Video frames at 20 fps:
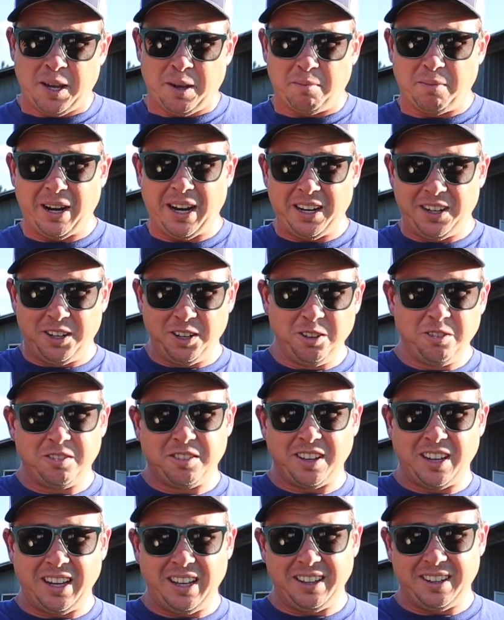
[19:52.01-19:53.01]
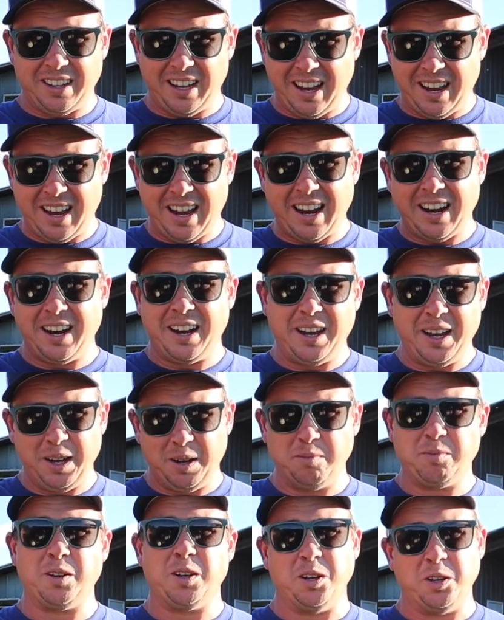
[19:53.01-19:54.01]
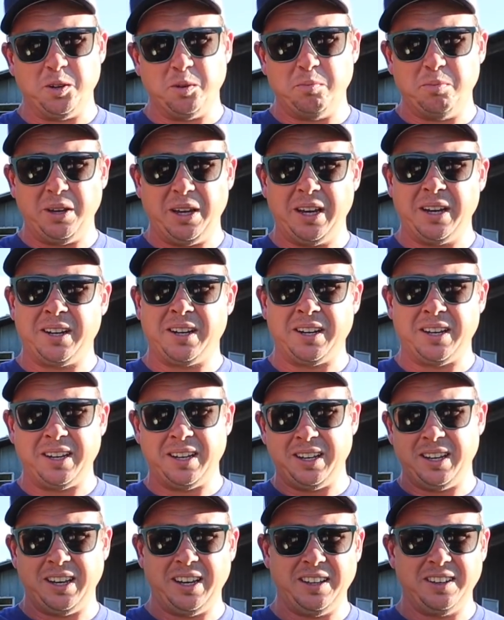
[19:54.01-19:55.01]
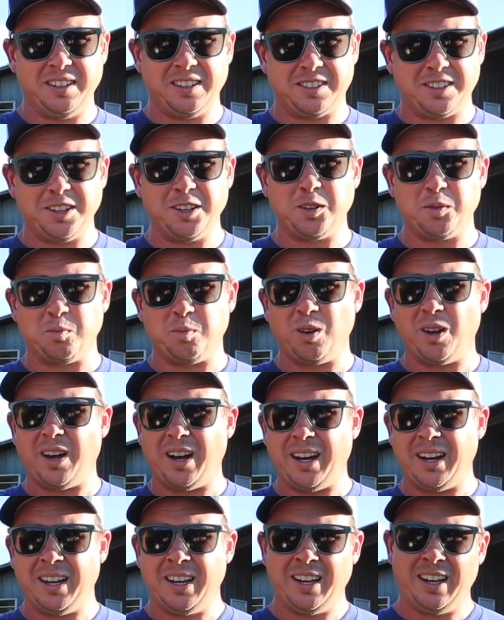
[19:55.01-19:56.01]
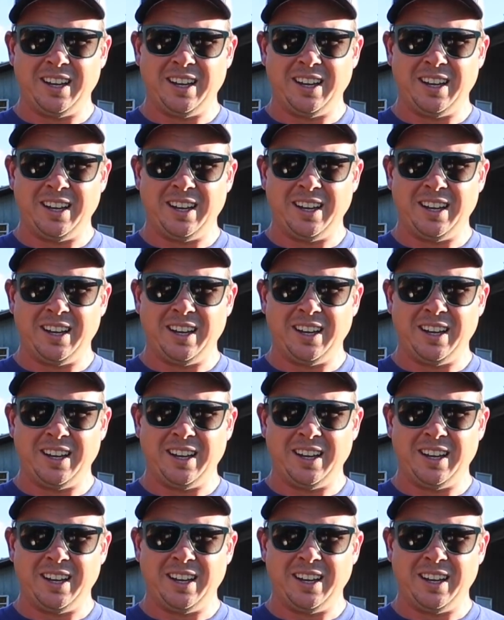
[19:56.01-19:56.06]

But I do think they kind of helped a little bit in this other plot.